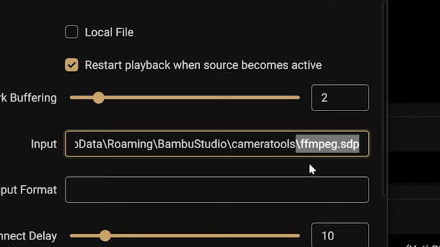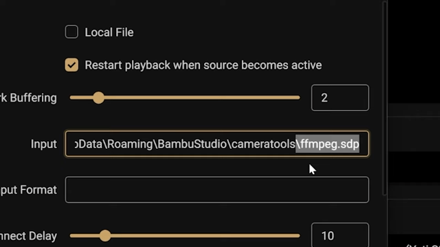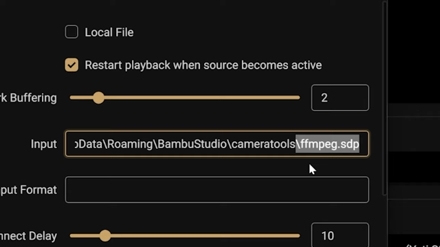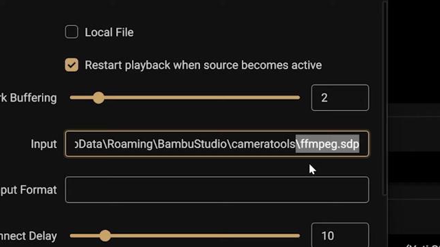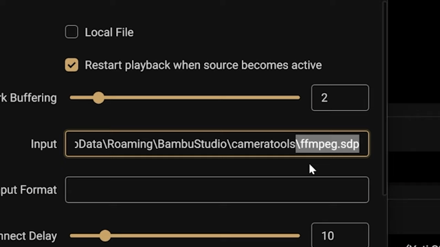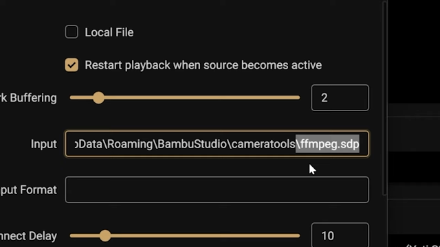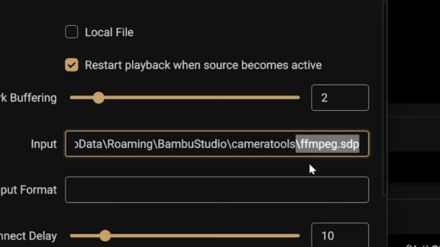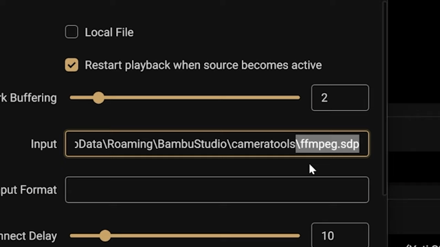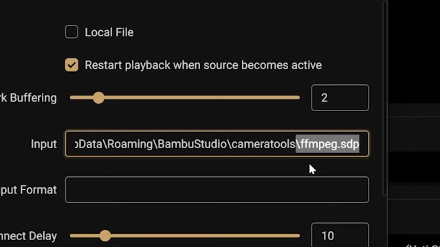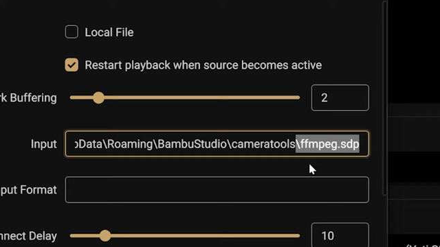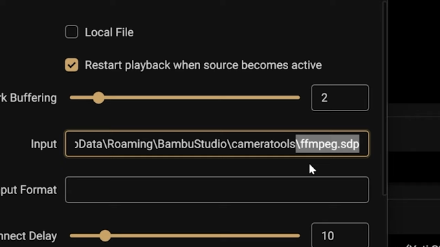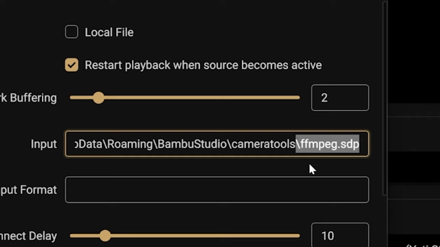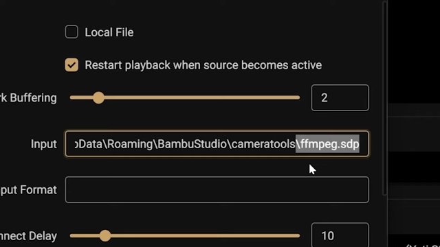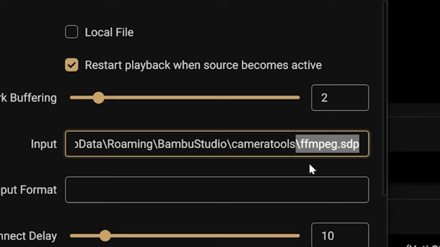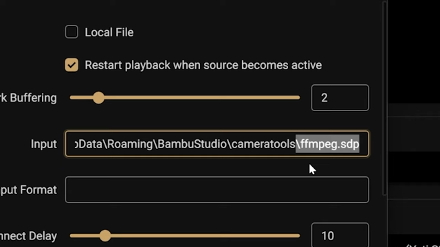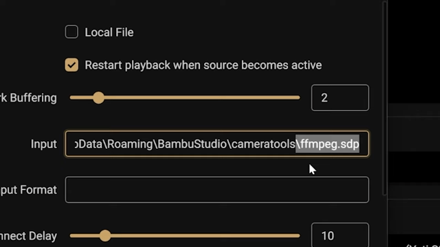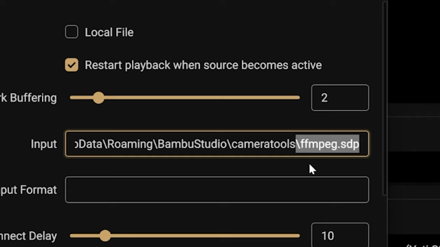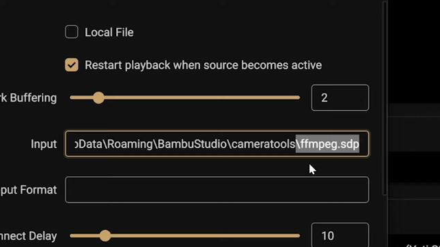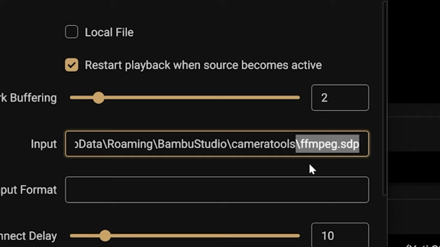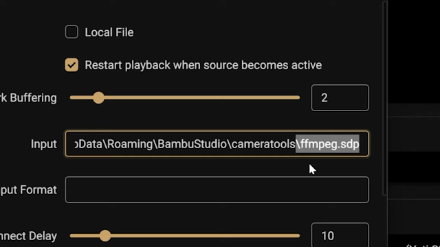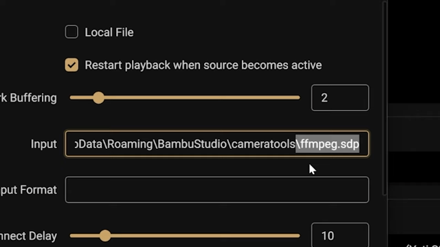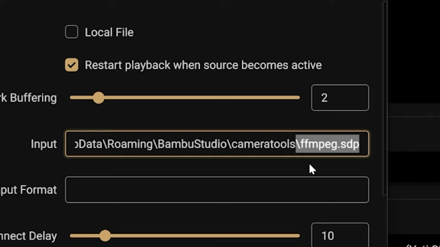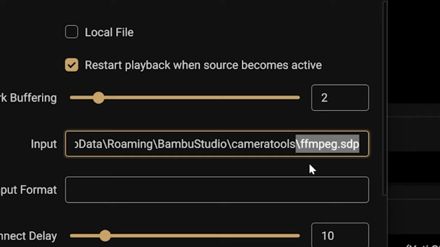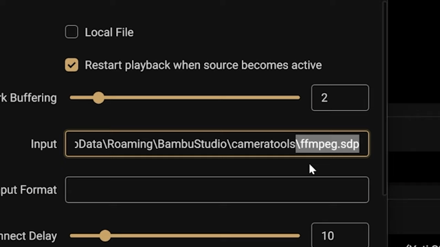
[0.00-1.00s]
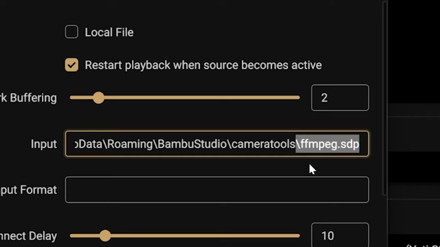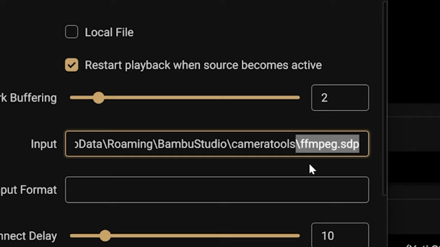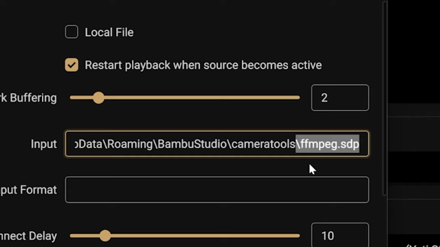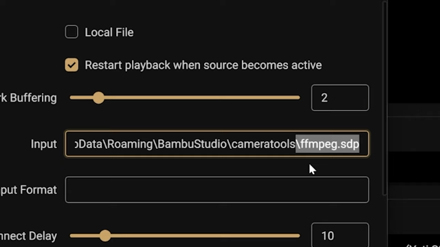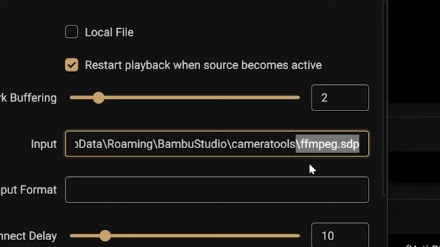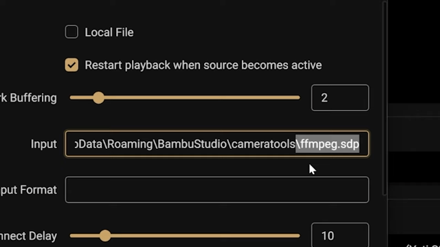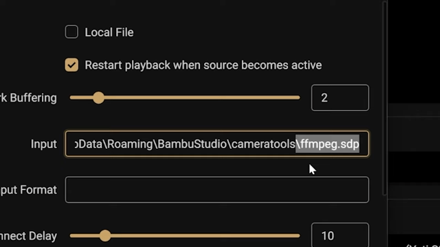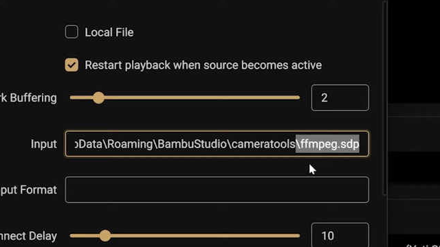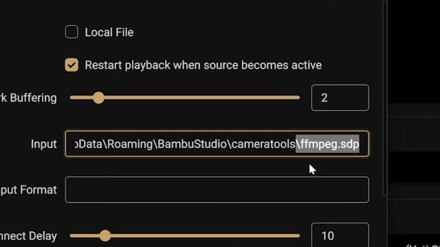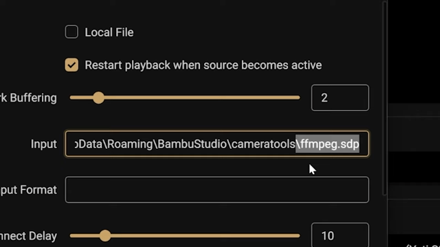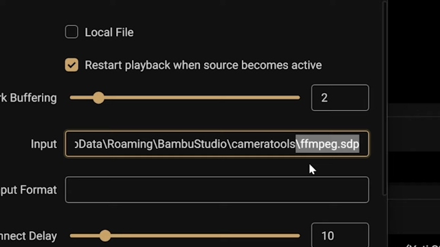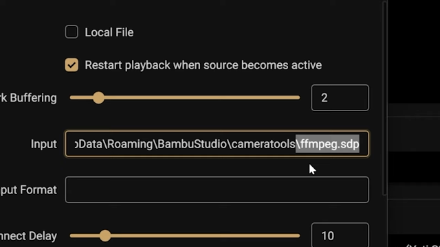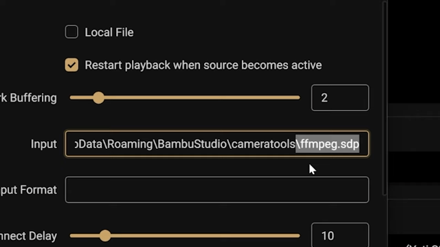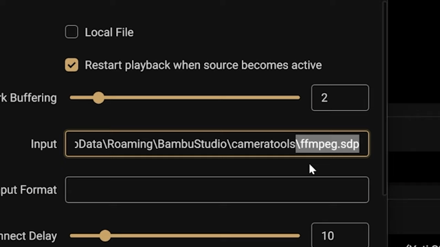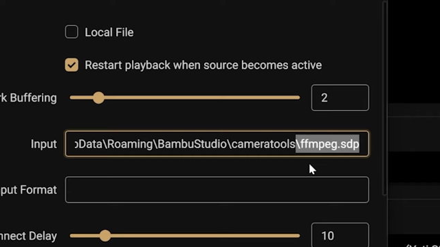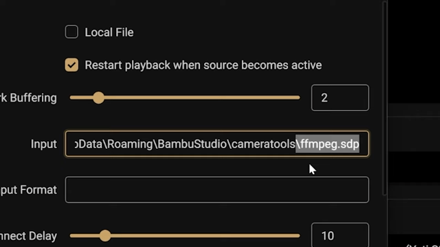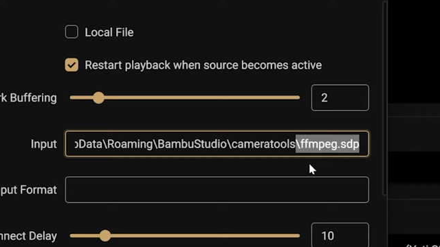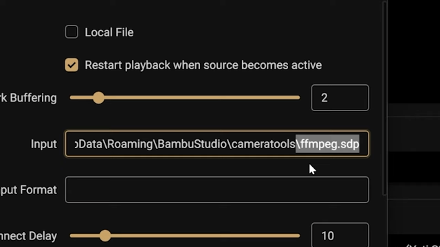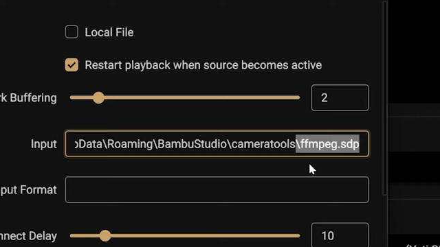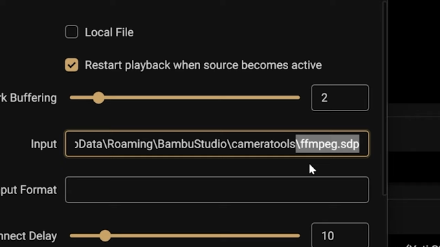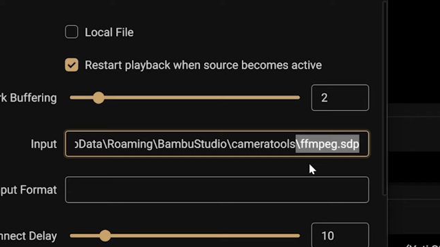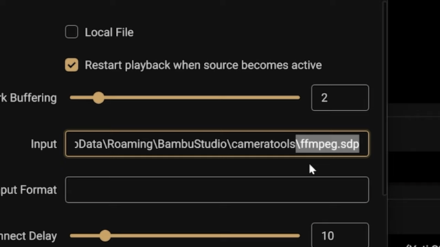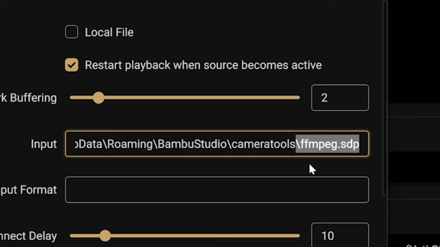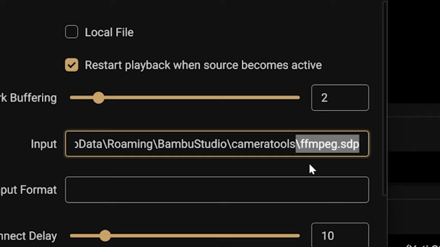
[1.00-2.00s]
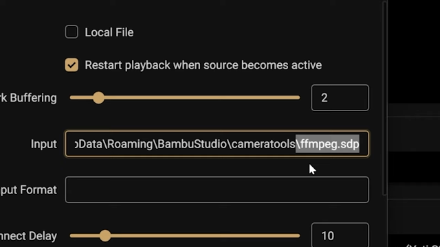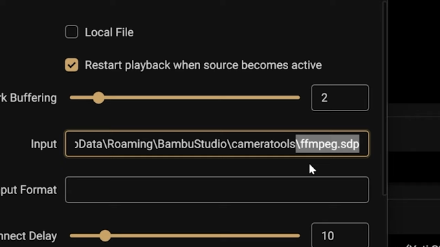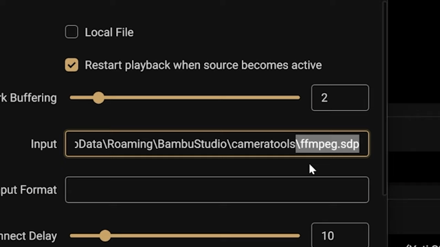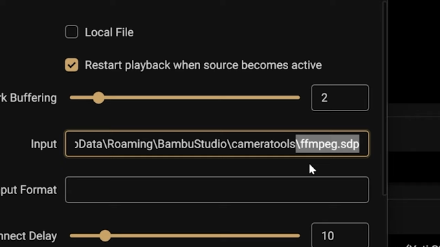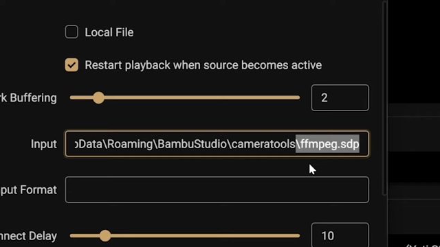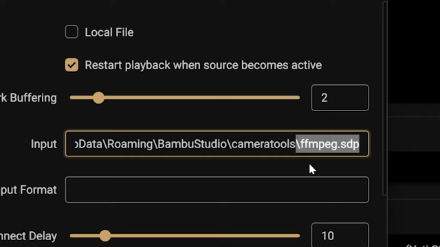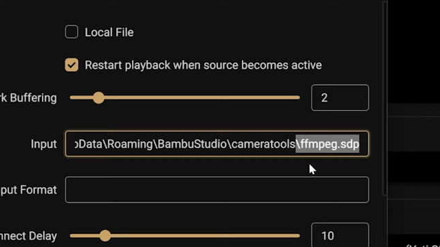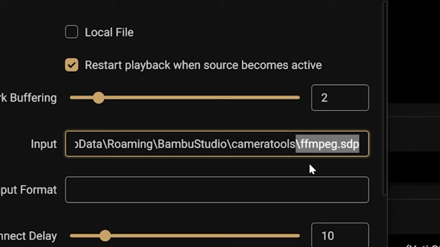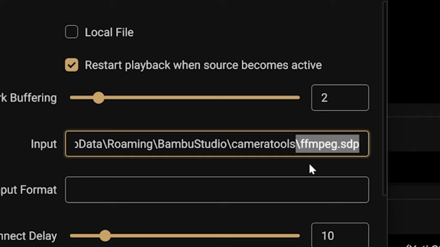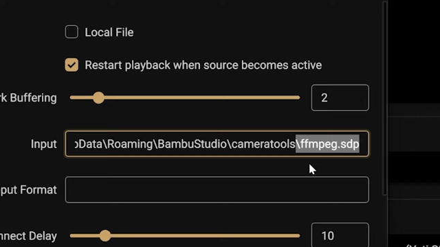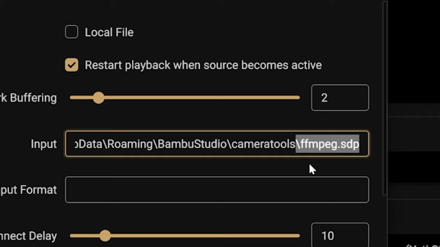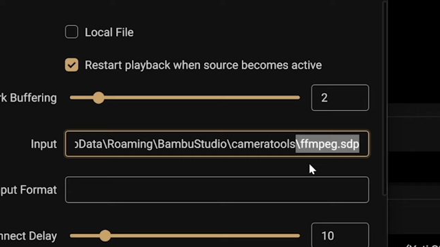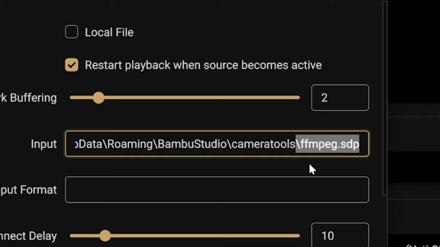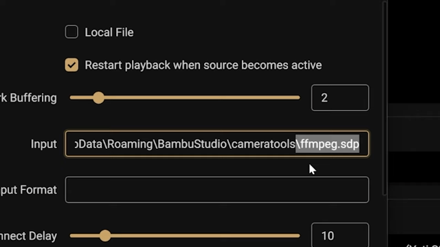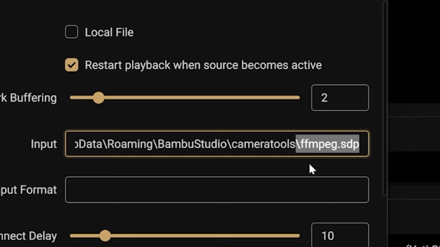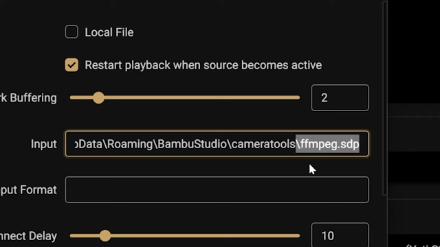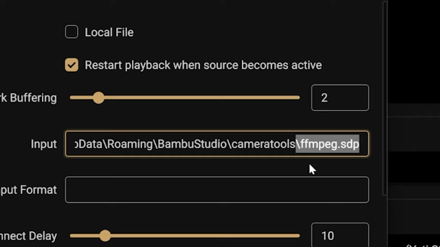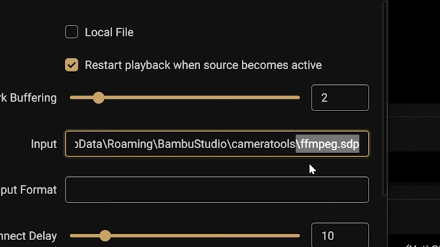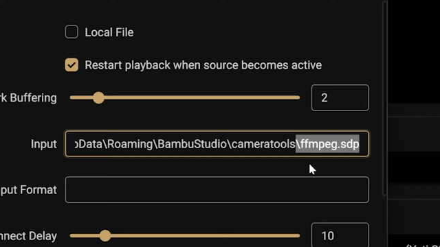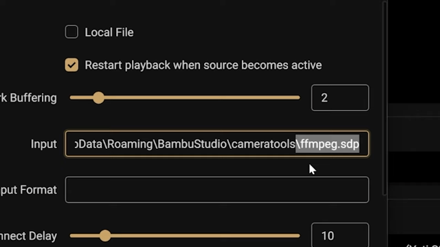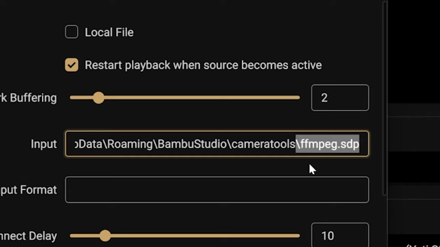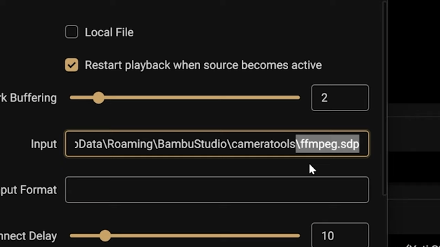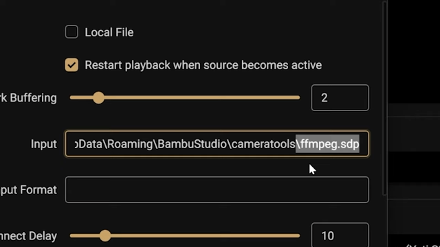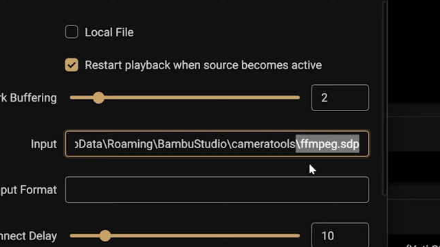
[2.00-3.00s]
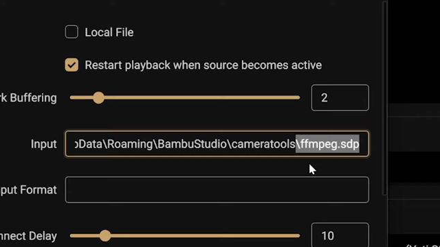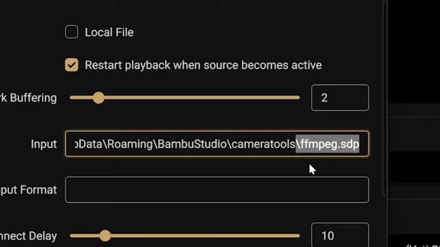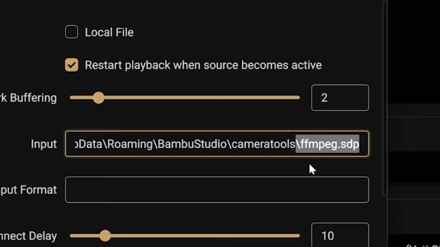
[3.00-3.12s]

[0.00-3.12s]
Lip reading: Nobody's mouth can be seen.